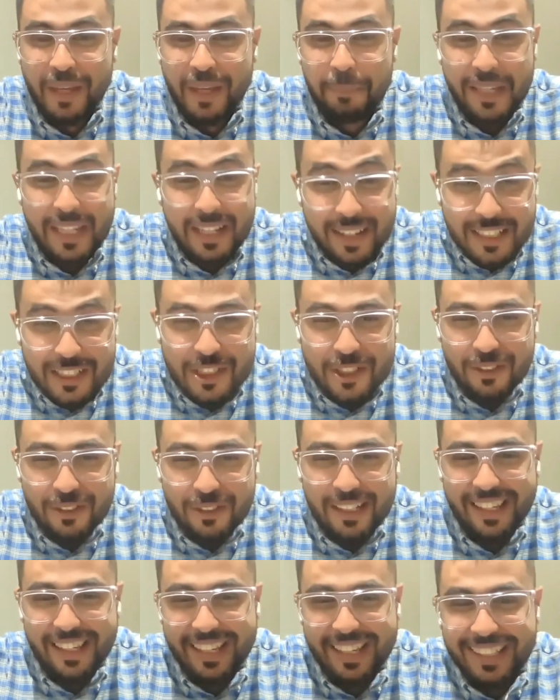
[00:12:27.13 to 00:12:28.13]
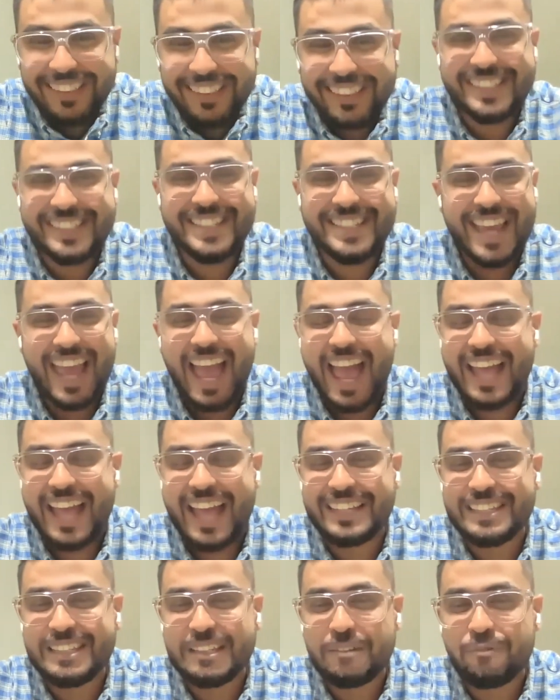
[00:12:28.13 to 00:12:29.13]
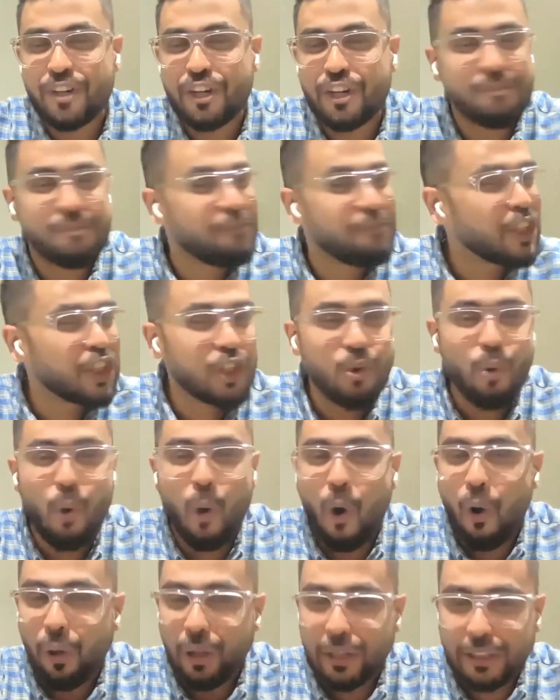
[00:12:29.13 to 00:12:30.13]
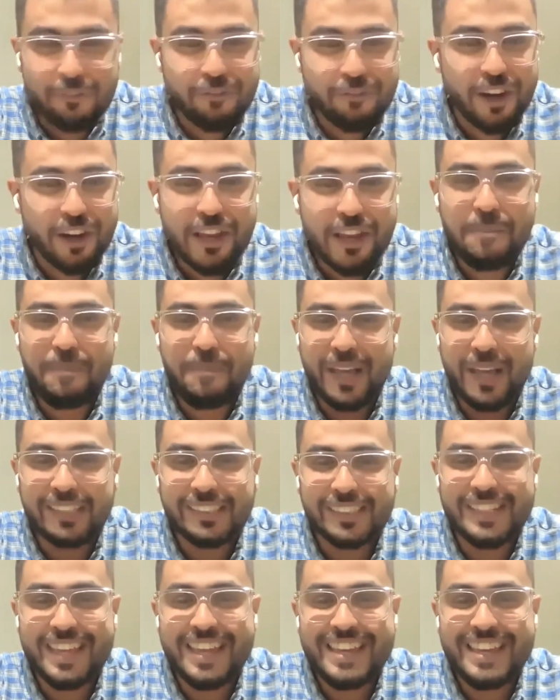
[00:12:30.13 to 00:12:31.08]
being into the list, and we wish you all the very best.